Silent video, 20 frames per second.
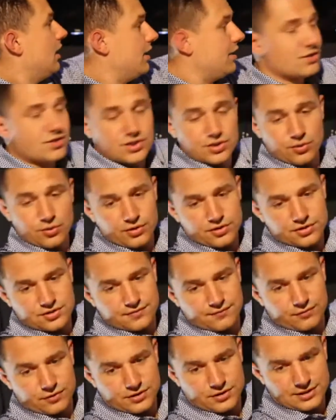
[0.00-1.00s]
source
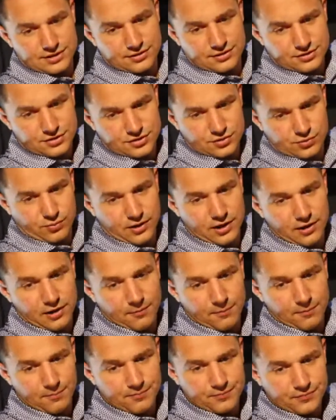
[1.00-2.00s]
for deals as
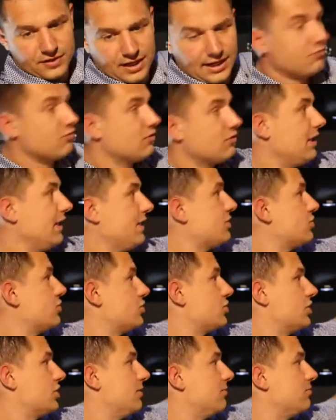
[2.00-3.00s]
well. And
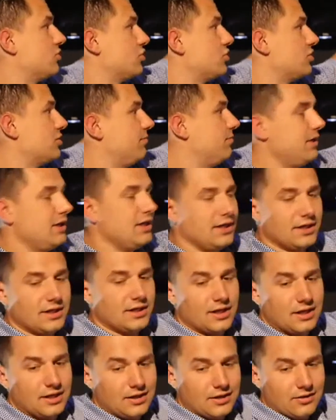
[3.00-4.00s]
relationships. You should be
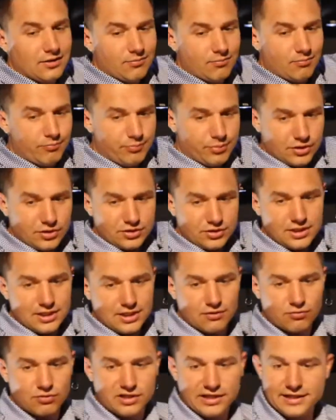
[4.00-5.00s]
building
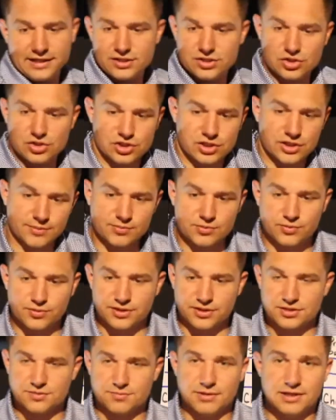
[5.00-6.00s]
relationships with
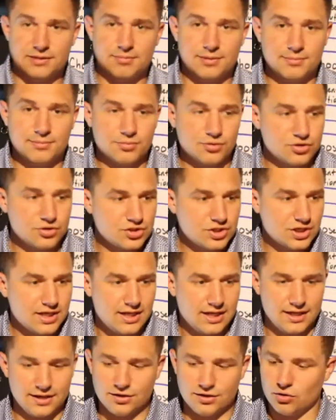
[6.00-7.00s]
as many people as you
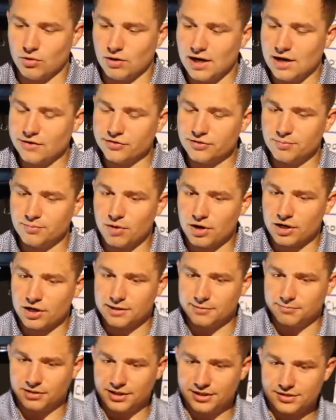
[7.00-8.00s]
can who are out in the
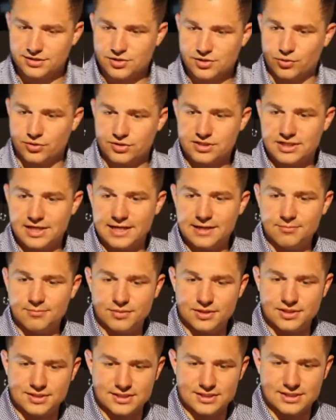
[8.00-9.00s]
marketplace, who are staying
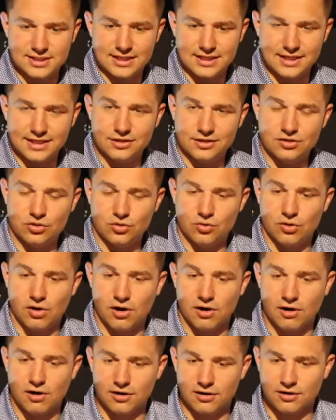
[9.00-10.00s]
busy, and who
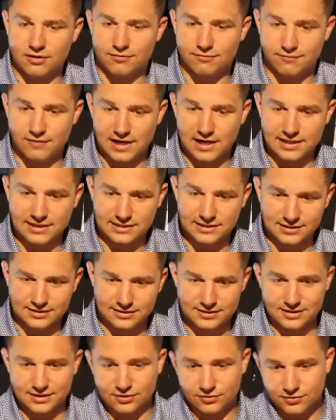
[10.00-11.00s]
are finding
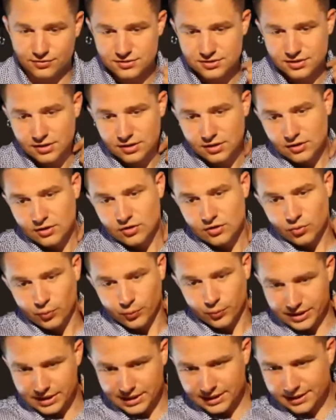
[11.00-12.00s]
deals.
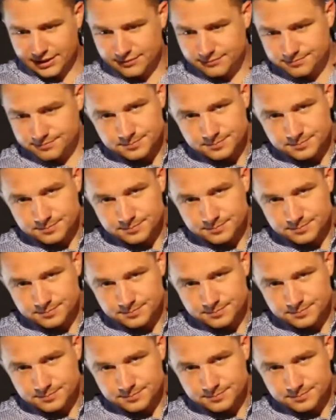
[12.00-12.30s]
We got